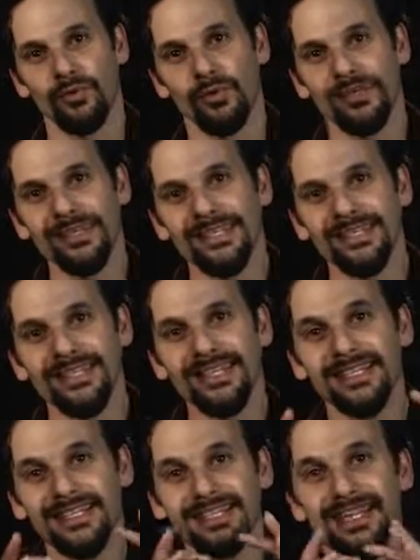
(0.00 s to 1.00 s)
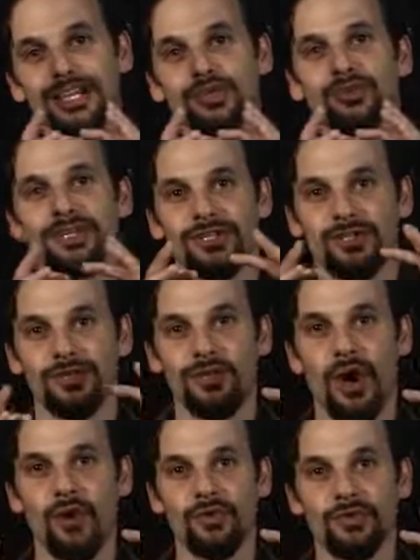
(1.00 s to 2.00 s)
where these concentric
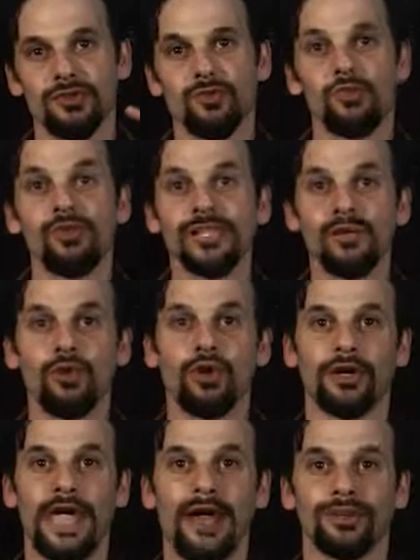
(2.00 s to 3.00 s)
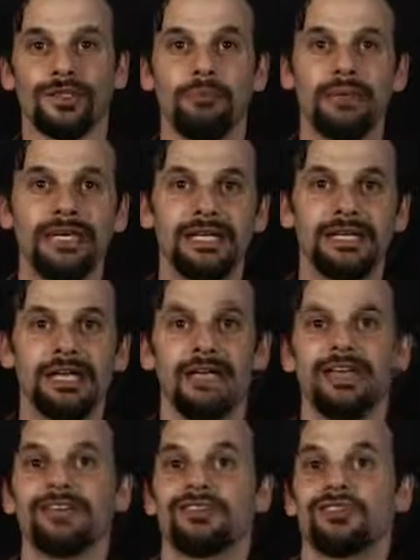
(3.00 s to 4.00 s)
zones really work out to be
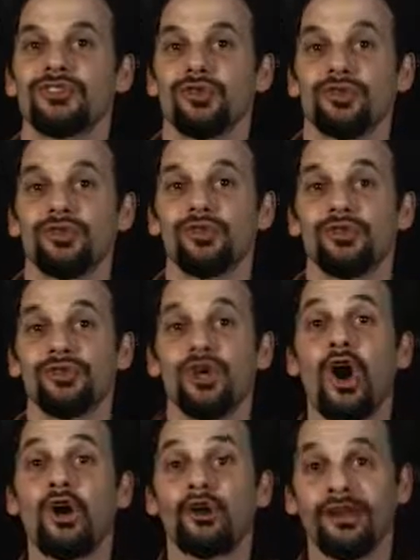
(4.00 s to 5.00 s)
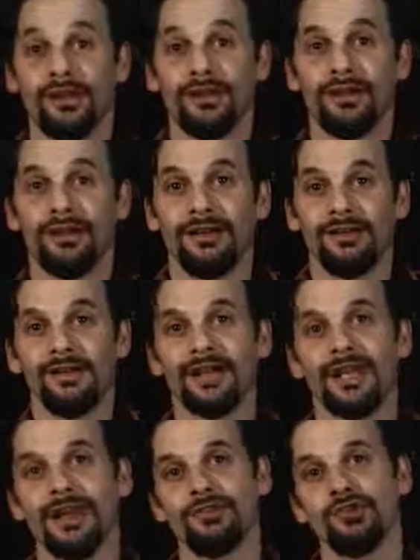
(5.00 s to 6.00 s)
in a circular target
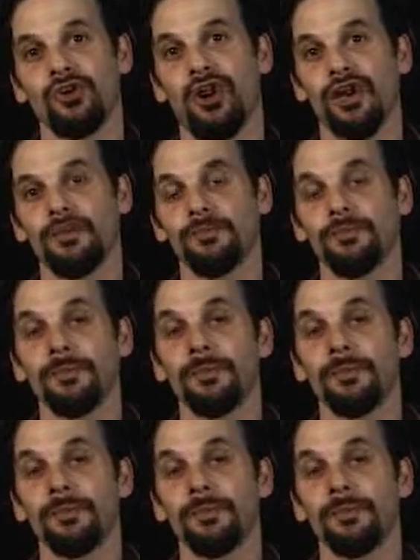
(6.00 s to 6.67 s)
like I've drawn.